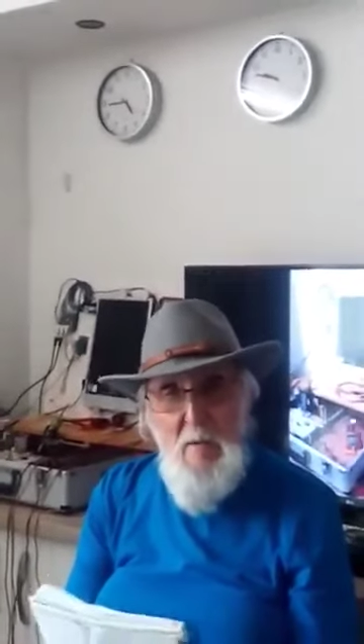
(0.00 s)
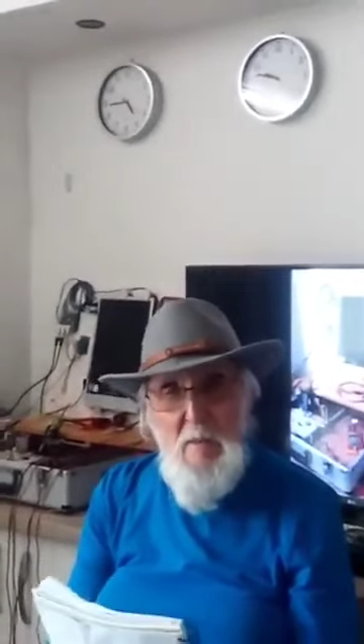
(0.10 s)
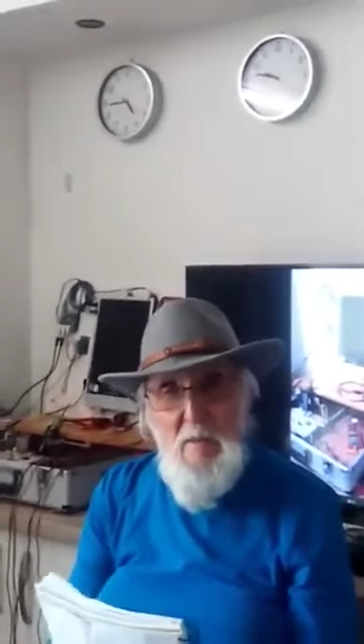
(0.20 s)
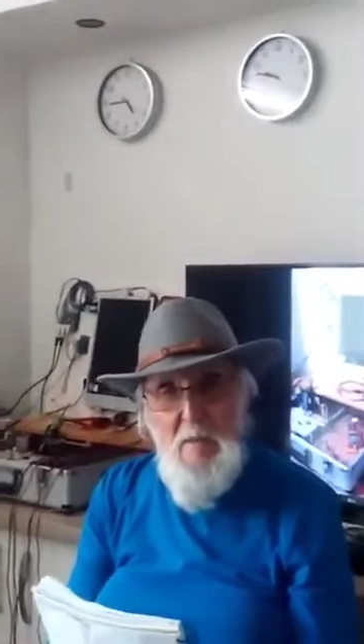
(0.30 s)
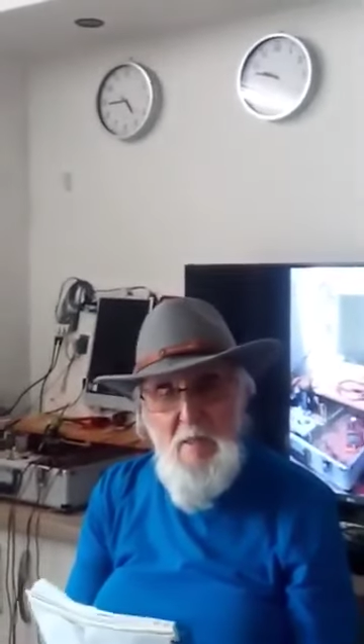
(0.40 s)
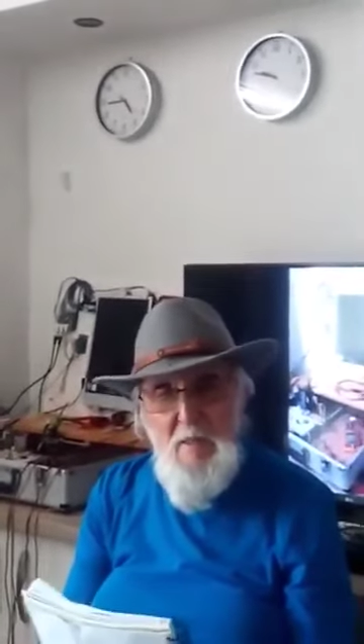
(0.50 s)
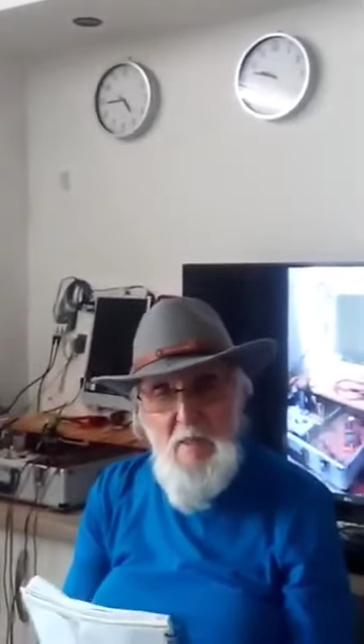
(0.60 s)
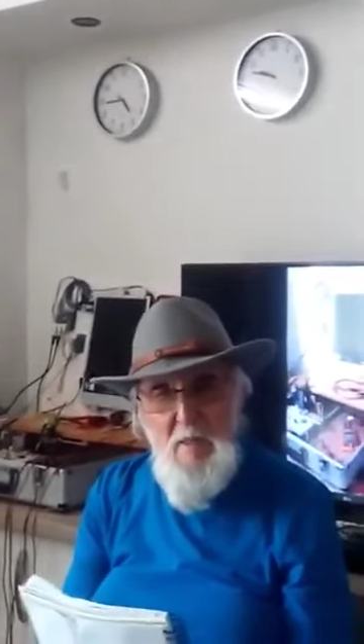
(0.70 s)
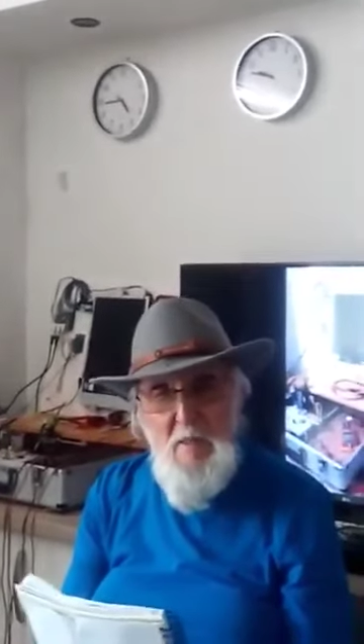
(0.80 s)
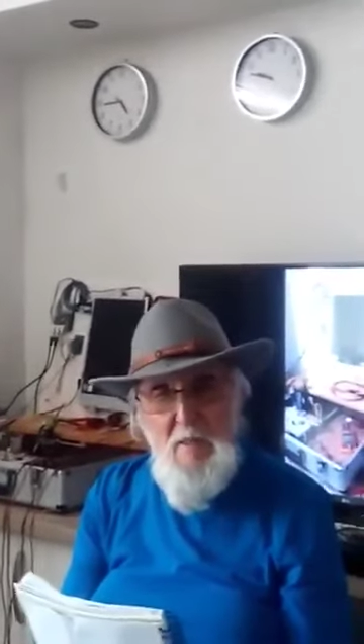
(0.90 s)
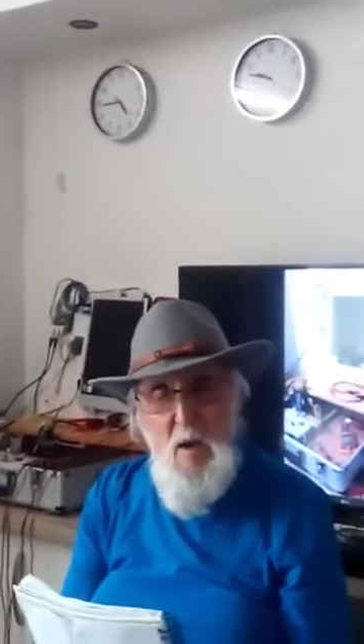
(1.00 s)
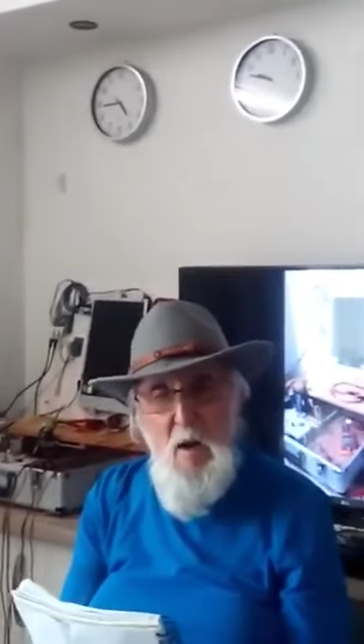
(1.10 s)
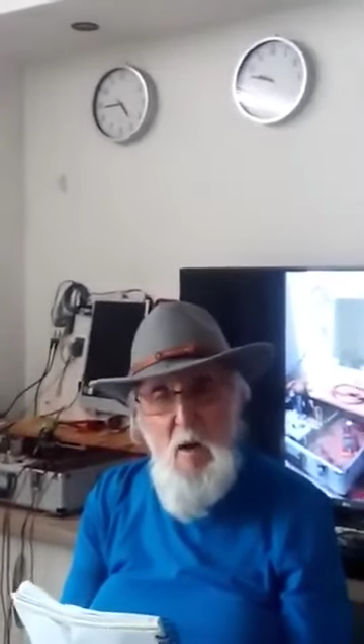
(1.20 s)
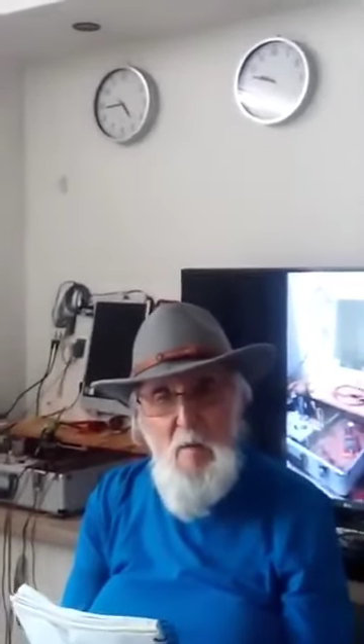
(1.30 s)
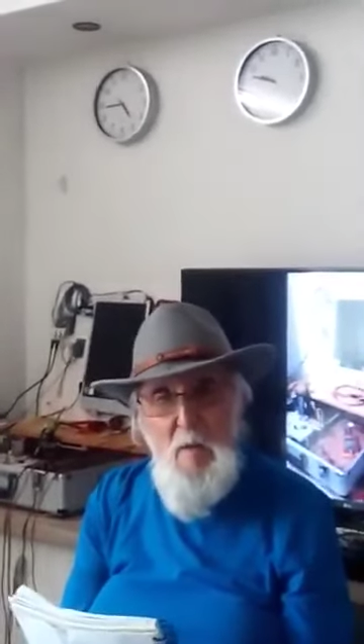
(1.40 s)
consists
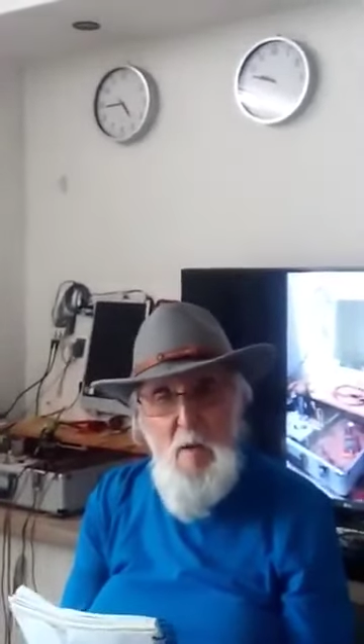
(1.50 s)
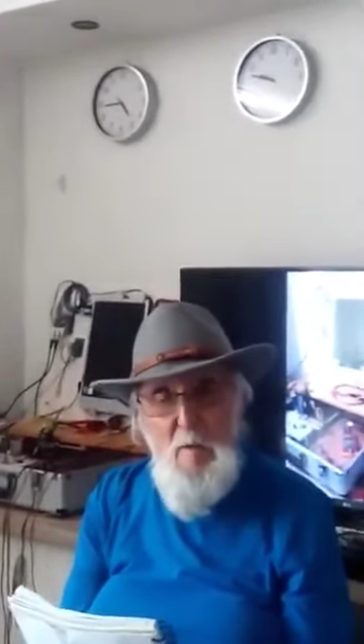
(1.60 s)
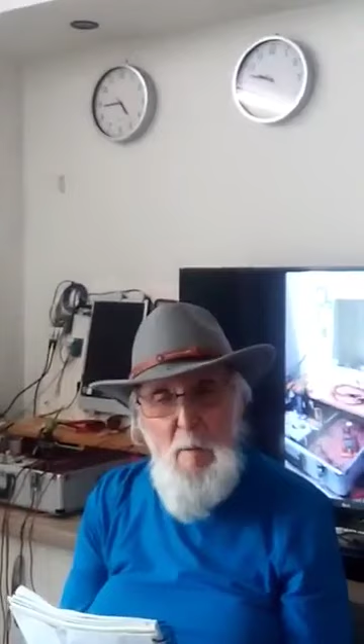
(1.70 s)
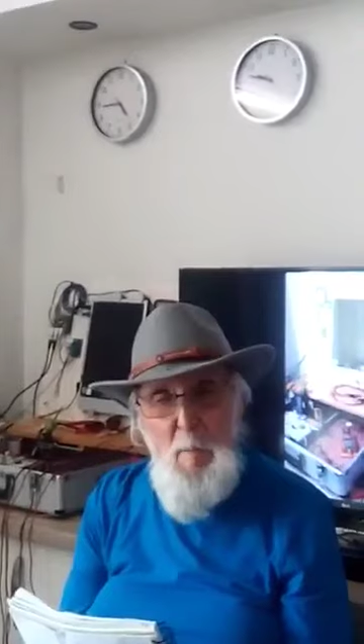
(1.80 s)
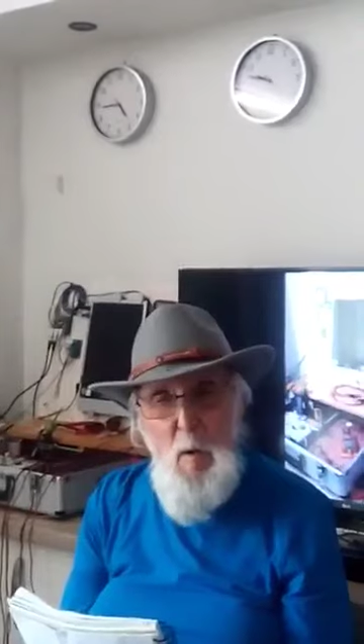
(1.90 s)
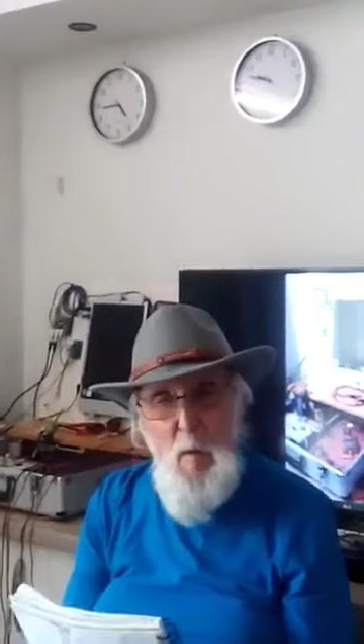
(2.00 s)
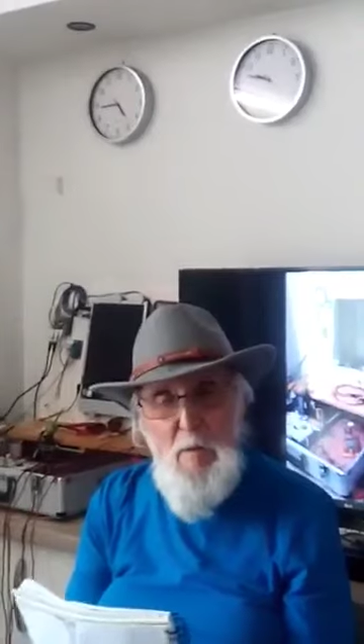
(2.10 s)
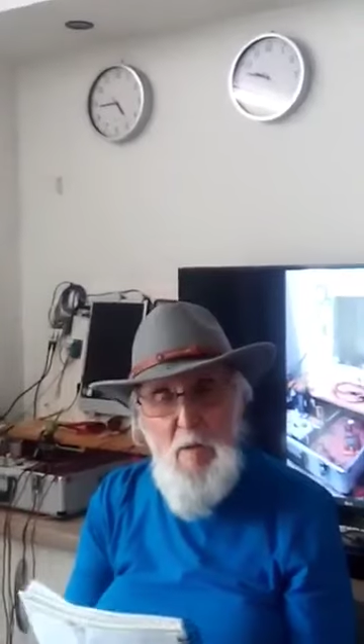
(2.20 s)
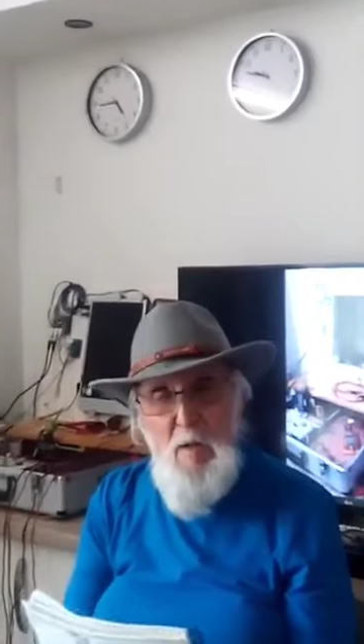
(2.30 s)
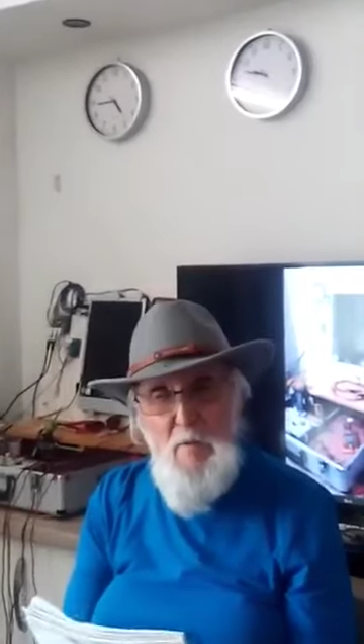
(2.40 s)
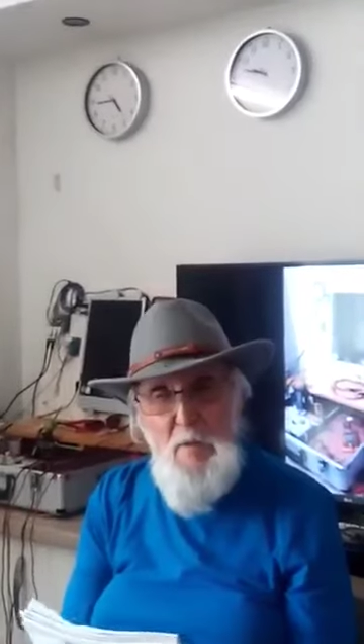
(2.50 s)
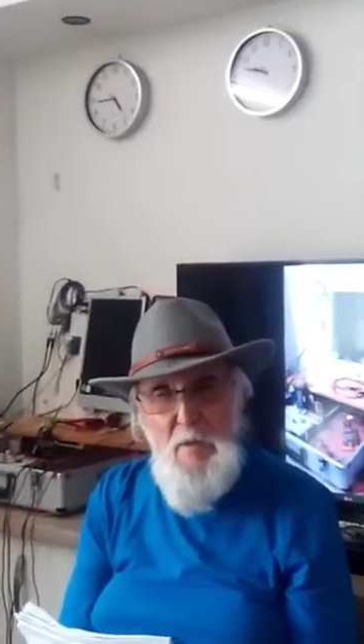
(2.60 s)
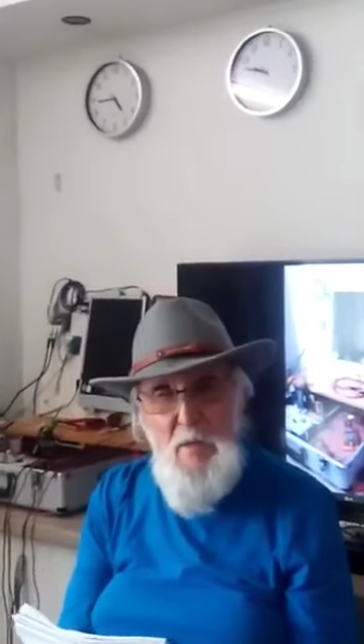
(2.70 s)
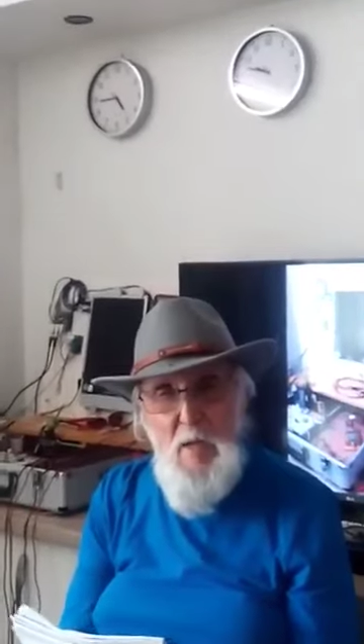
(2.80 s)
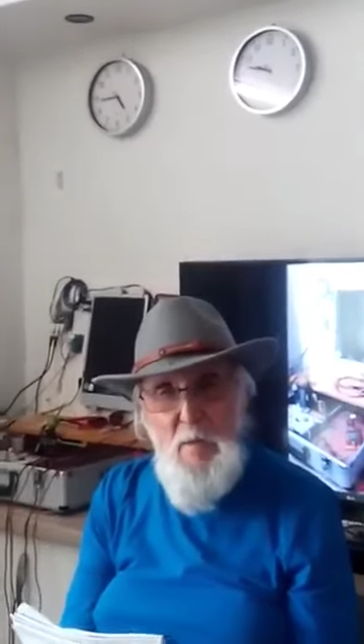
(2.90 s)
of a report of the
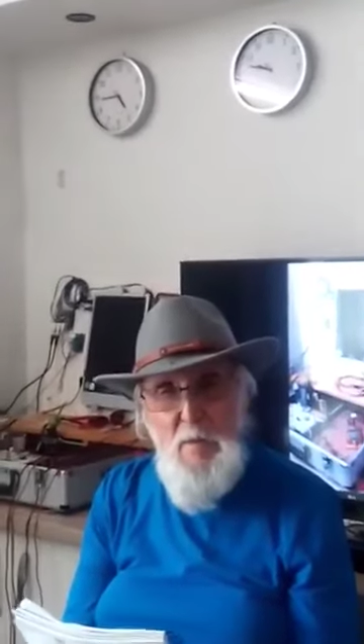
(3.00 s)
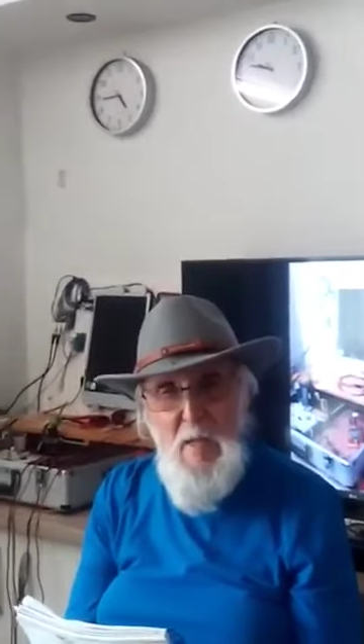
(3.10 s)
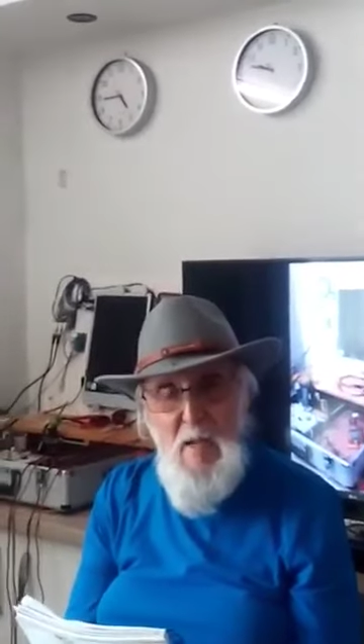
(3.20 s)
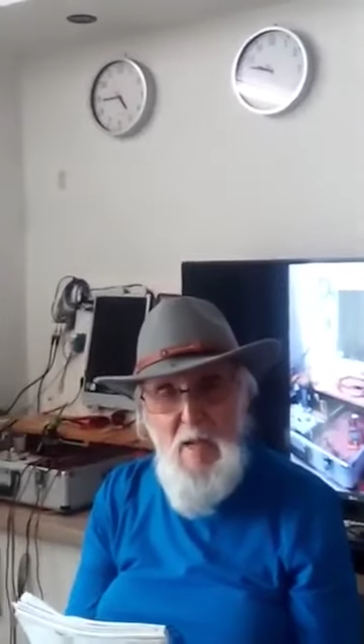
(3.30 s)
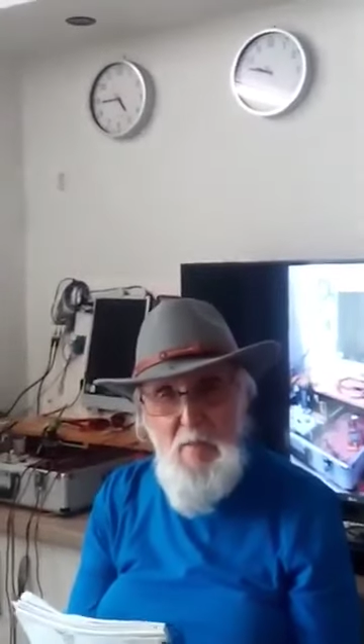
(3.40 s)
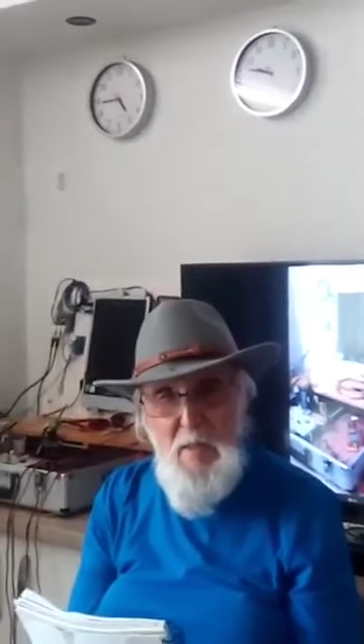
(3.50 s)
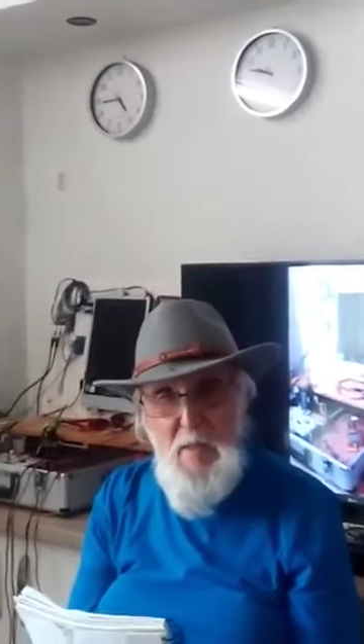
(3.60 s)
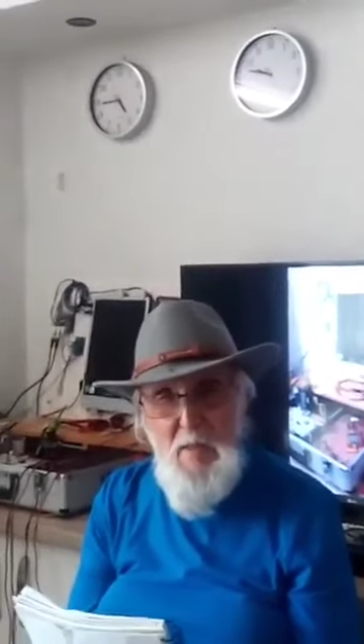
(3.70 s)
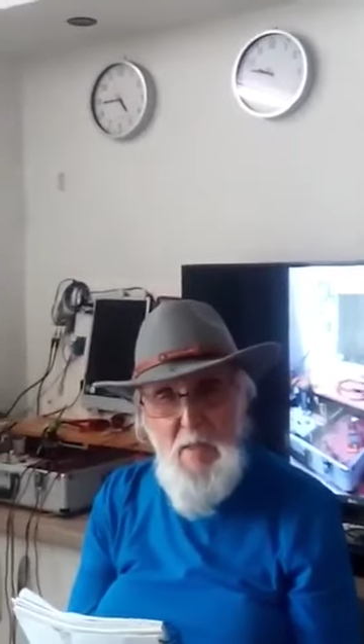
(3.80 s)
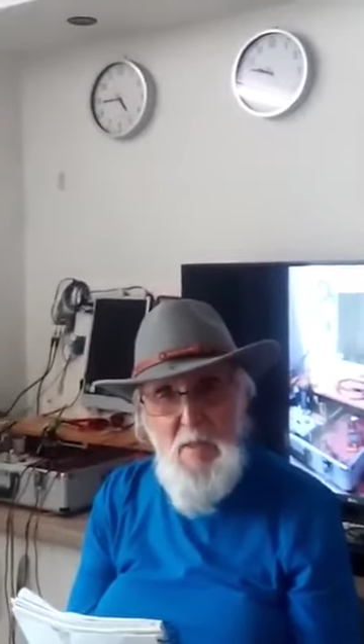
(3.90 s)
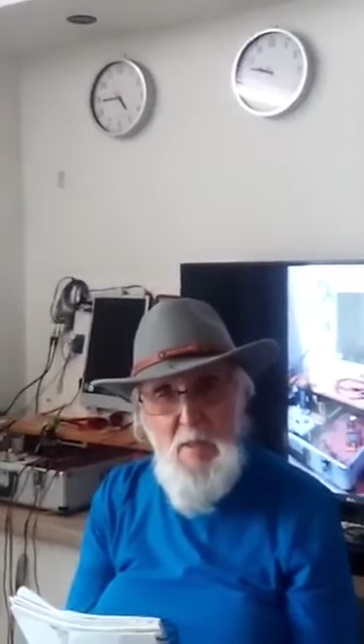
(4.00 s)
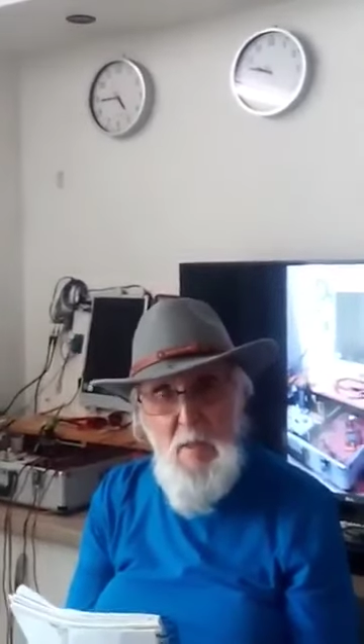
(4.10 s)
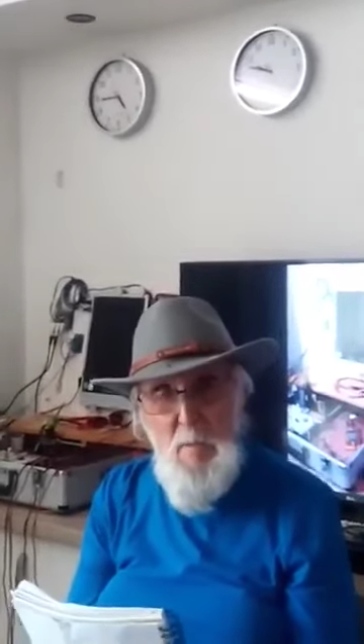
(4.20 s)
known evidence